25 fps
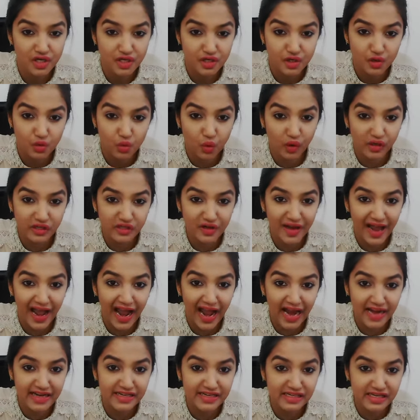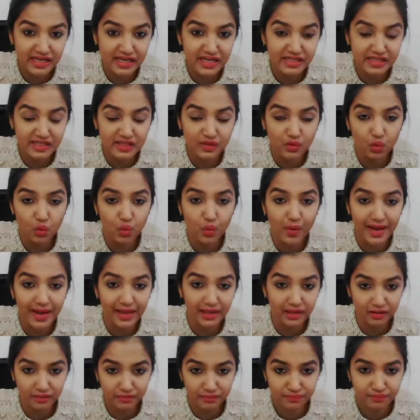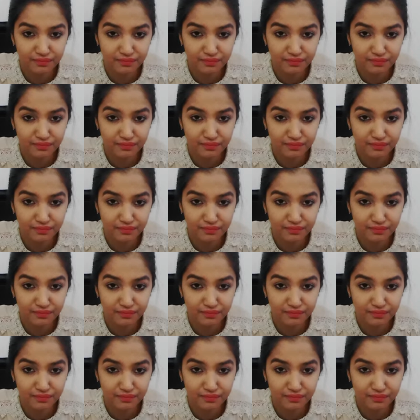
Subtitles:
You want to handle it well.